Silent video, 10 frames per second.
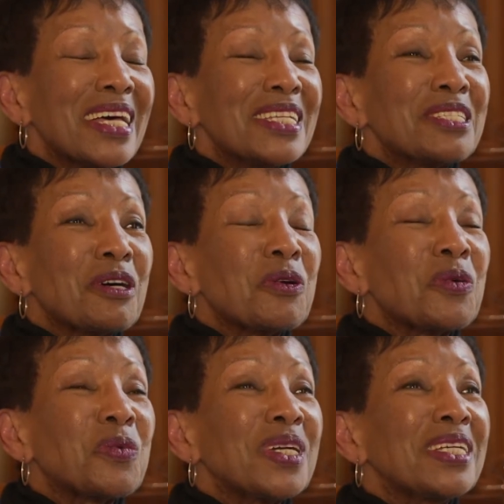So
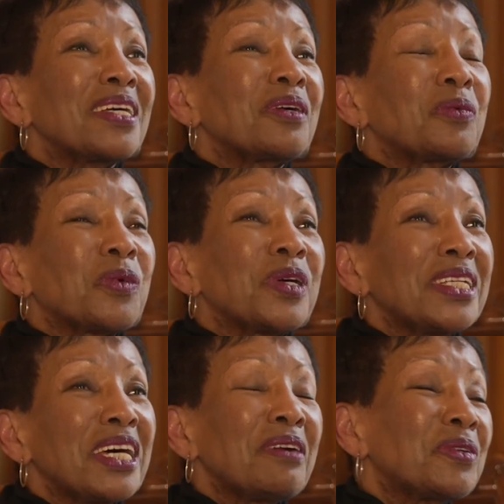we were
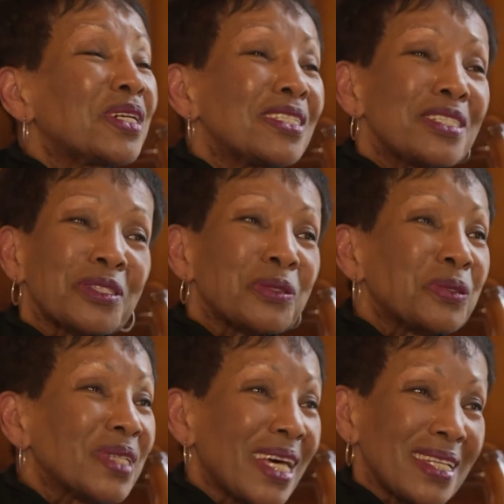never in
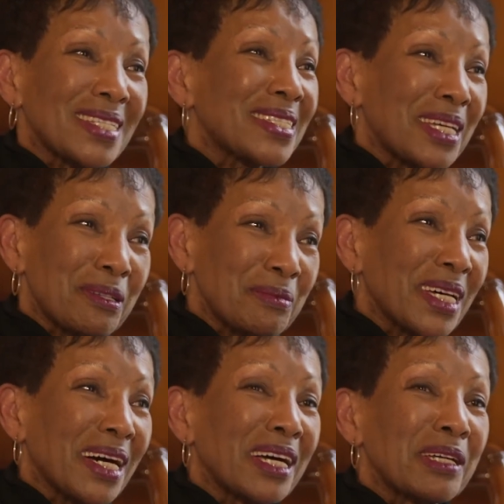school at the same
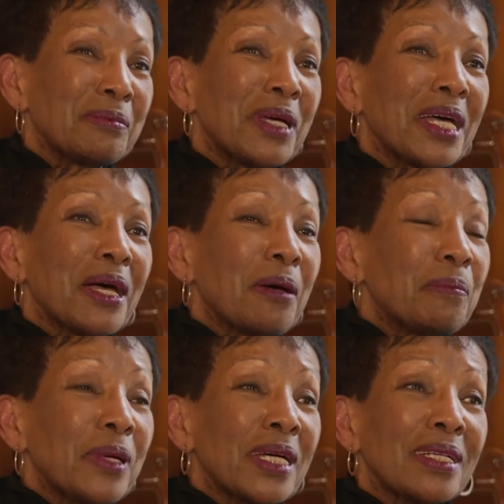time,
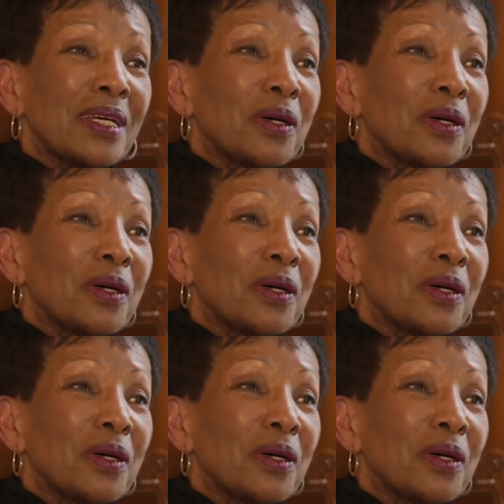but